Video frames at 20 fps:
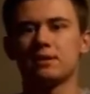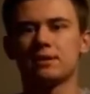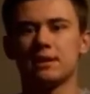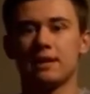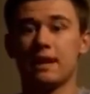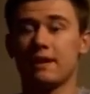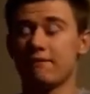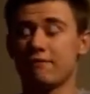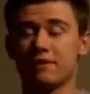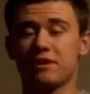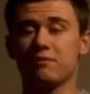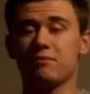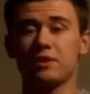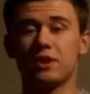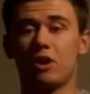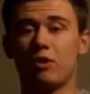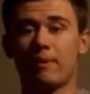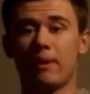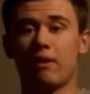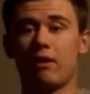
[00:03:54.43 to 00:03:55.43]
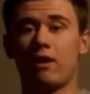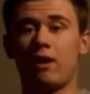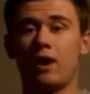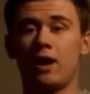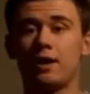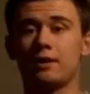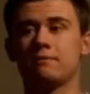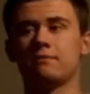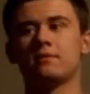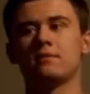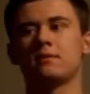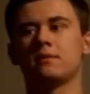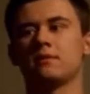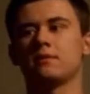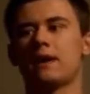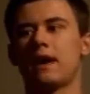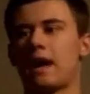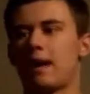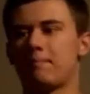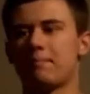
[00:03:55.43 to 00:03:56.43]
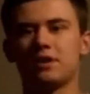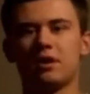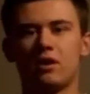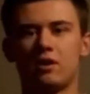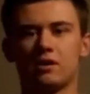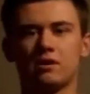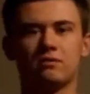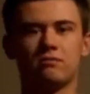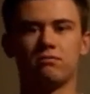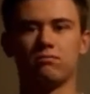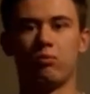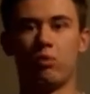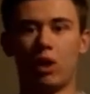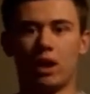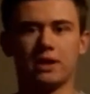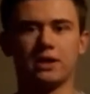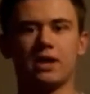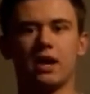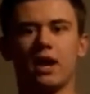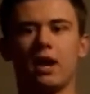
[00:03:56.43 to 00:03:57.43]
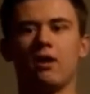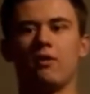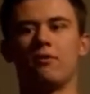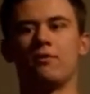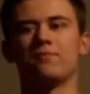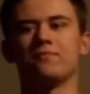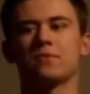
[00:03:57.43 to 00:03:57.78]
that everything we know about Han happened all in one go.